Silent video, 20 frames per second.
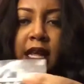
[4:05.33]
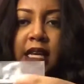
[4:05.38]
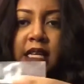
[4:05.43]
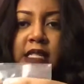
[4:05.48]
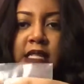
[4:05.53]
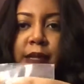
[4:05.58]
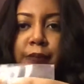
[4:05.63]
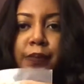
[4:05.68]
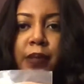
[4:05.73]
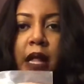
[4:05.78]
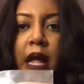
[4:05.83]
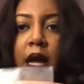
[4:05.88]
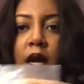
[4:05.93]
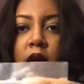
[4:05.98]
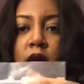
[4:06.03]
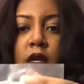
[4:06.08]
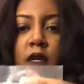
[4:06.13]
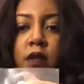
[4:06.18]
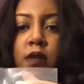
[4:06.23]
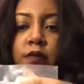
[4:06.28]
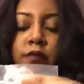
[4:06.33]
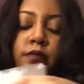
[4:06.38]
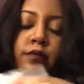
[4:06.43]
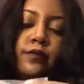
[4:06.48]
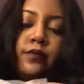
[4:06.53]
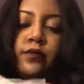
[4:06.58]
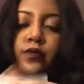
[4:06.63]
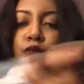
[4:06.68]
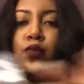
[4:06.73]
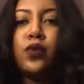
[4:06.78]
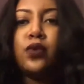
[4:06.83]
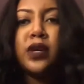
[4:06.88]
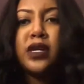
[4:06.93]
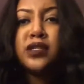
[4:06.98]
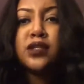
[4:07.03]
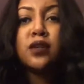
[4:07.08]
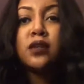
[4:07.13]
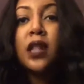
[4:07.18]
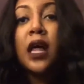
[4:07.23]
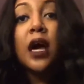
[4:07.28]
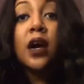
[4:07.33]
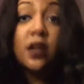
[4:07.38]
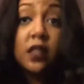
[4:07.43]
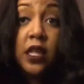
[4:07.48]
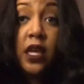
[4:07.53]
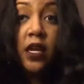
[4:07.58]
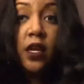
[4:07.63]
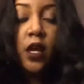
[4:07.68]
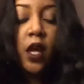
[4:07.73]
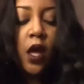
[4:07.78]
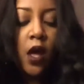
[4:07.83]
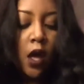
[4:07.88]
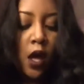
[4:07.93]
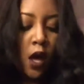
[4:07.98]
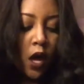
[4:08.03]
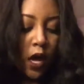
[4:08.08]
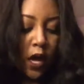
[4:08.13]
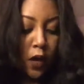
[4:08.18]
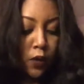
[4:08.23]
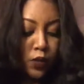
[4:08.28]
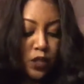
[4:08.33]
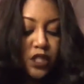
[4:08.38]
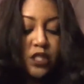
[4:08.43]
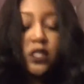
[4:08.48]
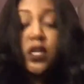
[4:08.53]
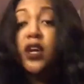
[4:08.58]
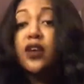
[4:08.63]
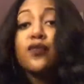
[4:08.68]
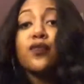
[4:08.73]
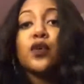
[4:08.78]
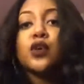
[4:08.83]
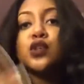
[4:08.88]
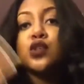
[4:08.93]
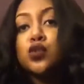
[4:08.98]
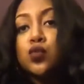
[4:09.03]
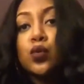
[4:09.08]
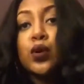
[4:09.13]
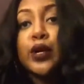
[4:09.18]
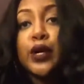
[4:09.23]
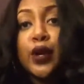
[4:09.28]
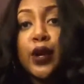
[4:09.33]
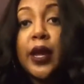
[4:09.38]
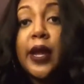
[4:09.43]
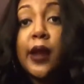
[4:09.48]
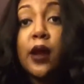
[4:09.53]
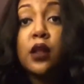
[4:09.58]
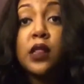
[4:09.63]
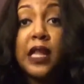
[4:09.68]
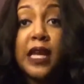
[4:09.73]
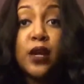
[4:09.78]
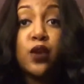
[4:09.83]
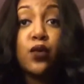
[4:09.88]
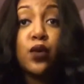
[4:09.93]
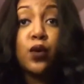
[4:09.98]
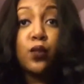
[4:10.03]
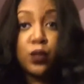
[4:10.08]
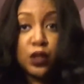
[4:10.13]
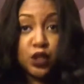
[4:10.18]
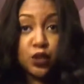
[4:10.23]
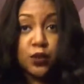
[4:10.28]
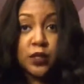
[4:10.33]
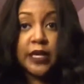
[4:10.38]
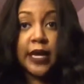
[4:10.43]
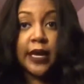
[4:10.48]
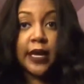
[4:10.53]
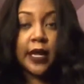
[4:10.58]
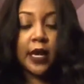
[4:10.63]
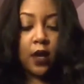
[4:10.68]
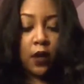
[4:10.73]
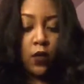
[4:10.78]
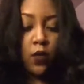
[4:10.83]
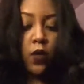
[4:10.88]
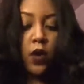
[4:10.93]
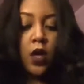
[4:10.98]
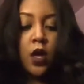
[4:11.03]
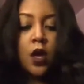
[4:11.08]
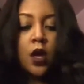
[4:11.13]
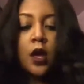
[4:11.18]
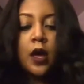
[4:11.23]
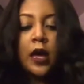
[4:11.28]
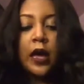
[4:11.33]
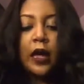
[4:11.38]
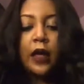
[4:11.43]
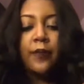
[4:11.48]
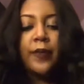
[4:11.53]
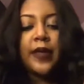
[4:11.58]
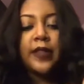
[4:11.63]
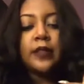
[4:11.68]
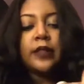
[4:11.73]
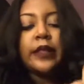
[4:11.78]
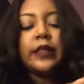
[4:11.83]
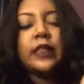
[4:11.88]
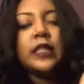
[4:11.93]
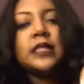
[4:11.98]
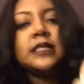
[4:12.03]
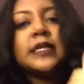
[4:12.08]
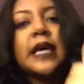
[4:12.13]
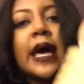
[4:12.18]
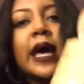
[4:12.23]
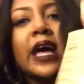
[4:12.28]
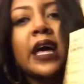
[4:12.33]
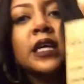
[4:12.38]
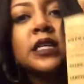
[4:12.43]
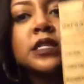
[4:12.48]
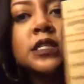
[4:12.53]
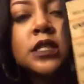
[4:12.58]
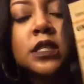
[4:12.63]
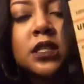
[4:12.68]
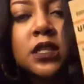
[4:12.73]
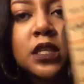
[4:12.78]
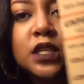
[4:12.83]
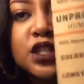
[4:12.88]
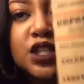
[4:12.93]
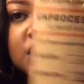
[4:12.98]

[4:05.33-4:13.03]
like Ziploc little interlock thing, which is good for storing your hair later on once you take it out. And then the tags look